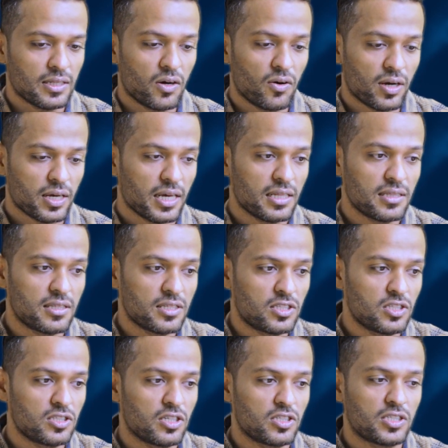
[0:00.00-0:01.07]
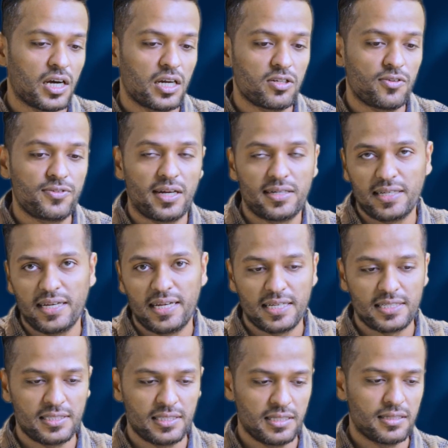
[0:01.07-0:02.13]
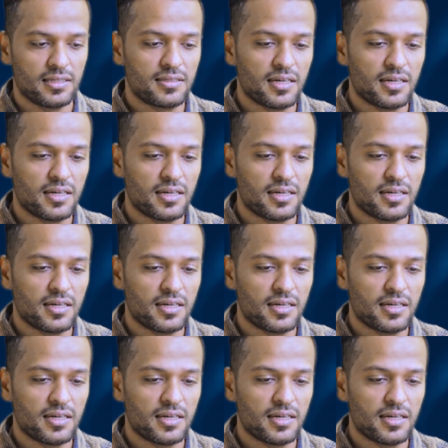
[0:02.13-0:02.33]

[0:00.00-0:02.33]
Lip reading: Now again, this is the chart of Tata LXC.